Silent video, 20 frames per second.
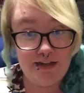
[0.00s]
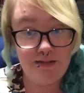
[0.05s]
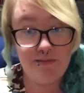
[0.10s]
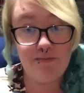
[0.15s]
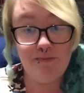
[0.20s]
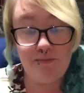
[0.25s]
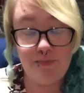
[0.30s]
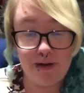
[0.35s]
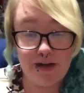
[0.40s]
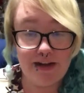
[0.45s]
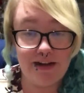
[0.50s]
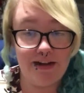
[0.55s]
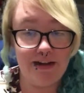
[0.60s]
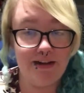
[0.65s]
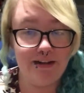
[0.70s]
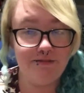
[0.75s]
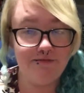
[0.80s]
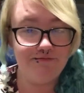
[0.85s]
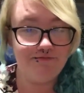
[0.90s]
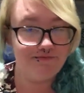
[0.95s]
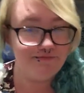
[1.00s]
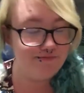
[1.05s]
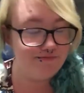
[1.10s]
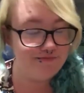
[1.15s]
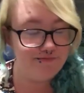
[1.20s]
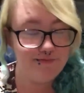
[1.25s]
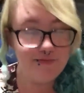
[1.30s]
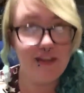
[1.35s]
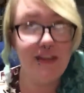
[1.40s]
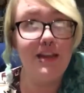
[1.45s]
But,
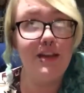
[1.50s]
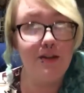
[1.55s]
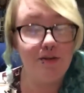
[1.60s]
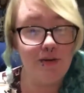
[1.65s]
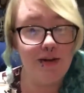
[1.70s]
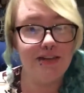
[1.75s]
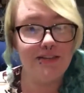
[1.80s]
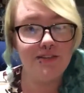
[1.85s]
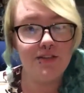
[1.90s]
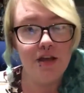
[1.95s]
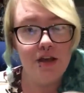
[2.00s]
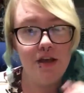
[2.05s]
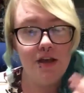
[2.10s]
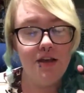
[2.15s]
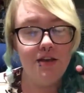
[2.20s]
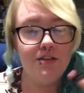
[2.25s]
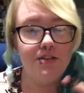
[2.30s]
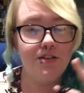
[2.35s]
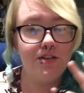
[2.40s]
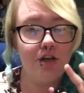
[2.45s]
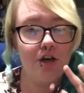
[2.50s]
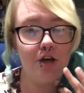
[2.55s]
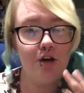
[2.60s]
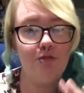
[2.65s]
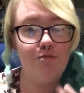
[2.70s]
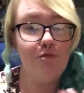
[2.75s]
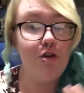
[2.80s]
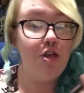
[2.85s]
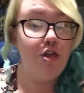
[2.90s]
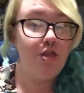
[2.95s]
anyways.
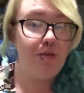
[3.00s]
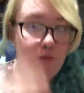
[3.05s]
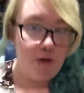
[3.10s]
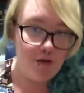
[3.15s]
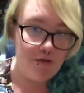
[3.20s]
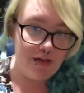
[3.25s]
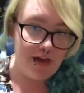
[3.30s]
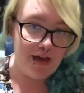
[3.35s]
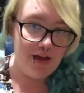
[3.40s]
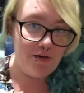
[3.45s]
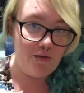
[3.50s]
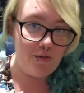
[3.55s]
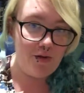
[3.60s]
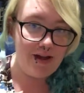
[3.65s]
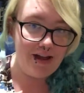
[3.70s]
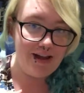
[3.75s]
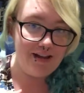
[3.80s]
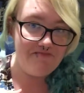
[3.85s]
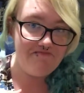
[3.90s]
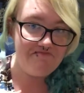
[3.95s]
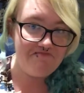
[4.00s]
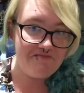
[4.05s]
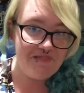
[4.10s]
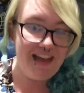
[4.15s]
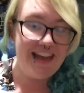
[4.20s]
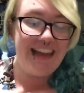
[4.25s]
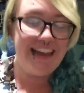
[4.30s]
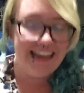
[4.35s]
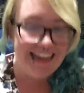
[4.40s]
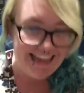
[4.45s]
So, throw that away.
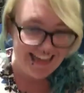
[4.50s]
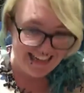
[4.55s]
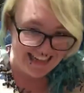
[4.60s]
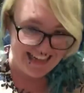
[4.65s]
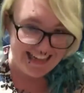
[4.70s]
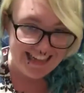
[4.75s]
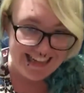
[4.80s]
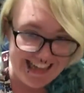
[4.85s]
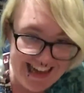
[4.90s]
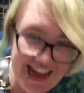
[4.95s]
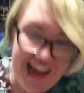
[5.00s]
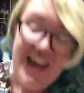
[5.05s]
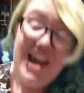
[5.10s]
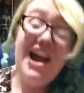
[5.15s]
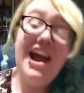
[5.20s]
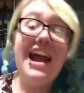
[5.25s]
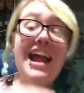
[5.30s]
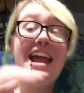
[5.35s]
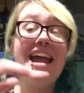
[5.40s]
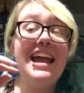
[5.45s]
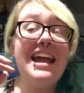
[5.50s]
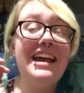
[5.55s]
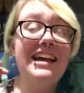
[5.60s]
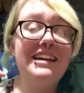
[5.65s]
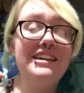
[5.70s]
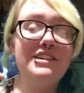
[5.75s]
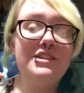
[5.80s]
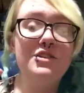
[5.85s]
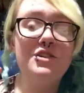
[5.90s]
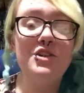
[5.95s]

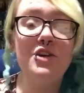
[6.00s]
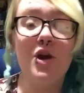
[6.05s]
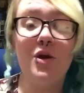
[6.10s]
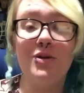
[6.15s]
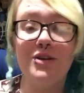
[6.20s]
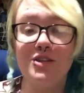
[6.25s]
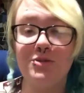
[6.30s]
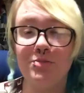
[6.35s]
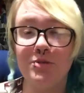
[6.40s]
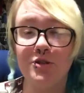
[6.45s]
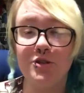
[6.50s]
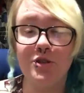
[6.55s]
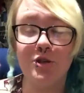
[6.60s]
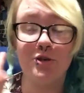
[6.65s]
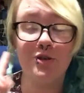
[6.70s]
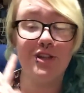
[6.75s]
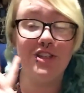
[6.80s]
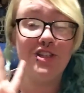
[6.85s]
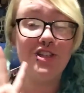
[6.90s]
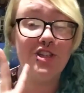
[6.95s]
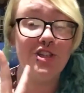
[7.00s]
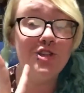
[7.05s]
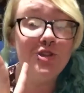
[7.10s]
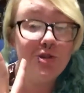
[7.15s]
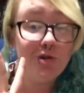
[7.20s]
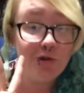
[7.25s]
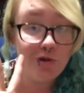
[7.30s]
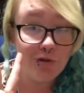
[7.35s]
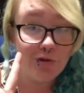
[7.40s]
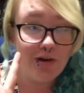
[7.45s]
And you go into Persona
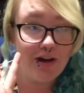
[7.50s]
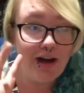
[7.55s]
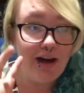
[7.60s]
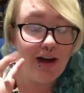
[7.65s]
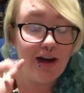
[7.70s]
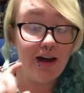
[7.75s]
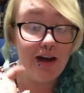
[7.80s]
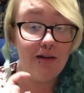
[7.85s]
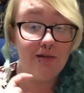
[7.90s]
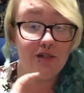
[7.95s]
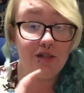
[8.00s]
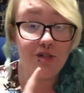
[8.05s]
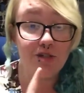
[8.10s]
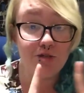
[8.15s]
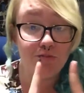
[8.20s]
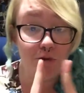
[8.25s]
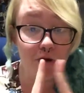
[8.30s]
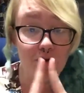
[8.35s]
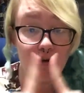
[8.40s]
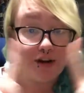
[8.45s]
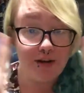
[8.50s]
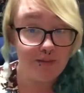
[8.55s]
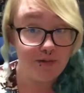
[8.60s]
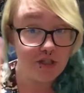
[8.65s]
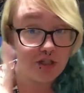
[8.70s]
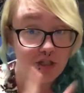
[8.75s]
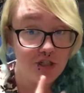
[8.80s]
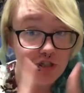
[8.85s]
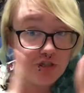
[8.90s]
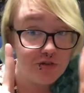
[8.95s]
2, which is broken up
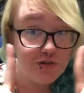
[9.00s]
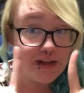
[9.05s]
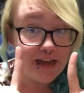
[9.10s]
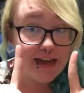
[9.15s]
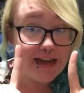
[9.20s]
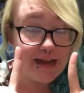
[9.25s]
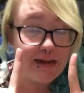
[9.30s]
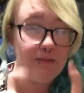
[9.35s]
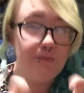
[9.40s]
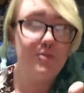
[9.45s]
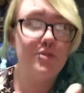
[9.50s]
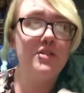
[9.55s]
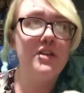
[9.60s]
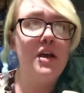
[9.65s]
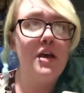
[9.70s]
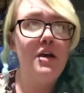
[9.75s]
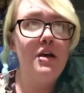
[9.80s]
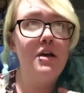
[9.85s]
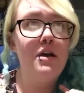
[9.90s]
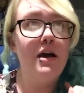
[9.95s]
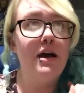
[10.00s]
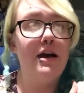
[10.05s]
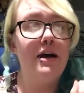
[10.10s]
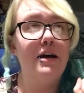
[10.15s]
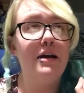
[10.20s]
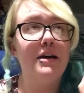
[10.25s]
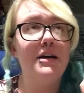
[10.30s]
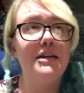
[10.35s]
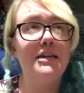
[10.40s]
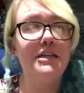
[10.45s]
into 2 games.
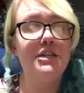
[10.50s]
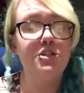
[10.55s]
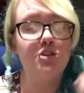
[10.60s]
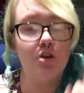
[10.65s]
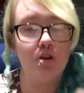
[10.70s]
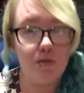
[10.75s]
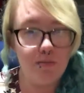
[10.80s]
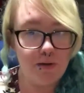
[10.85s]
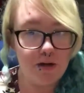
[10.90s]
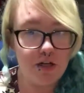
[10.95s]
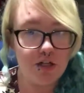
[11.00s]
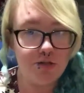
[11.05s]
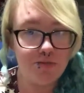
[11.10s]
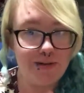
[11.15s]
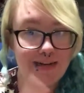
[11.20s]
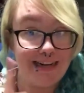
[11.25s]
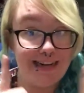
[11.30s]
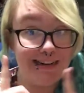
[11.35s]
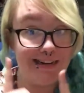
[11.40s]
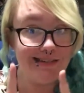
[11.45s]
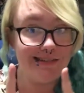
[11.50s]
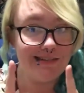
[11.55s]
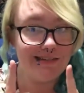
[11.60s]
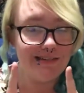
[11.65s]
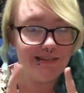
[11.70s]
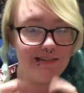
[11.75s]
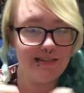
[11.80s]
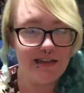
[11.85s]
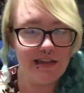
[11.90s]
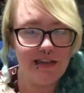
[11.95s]
Eternal Punishment and
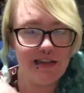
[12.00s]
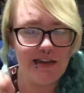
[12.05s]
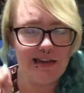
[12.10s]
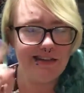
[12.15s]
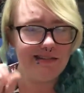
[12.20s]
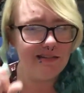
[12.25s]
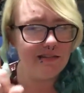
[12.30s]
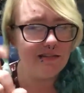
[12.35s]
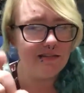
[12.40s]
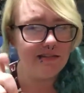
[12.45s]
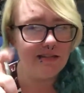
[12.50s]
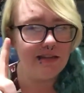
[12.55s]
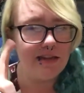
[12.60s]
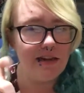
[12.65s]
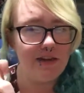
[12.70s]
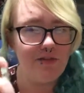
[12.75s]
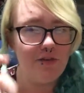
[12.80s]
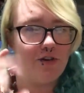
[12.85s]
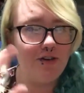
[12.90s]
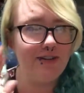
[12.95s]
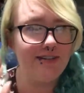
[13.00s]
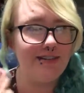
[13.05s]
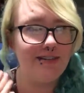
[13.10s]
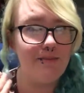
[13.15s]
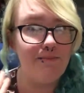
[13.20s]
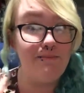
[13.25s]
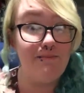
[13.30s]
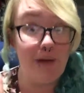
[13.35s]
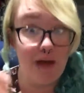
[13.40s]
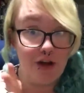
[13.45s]
Innocent Sin. Innocent Sin, I've heard, is the
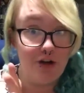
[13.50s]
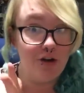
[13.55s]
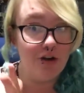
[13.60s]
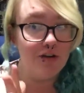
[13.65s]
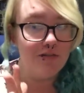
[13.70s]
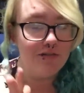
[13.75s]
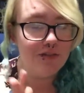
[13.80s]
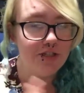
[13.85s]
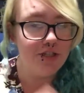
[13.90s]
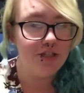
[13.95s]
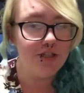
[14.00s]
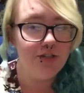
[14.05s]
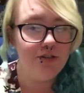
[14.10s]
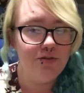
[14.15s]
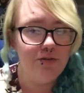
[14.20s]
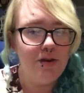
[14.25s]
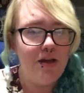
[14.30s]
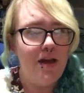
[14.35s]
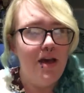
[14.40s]
better of the 2.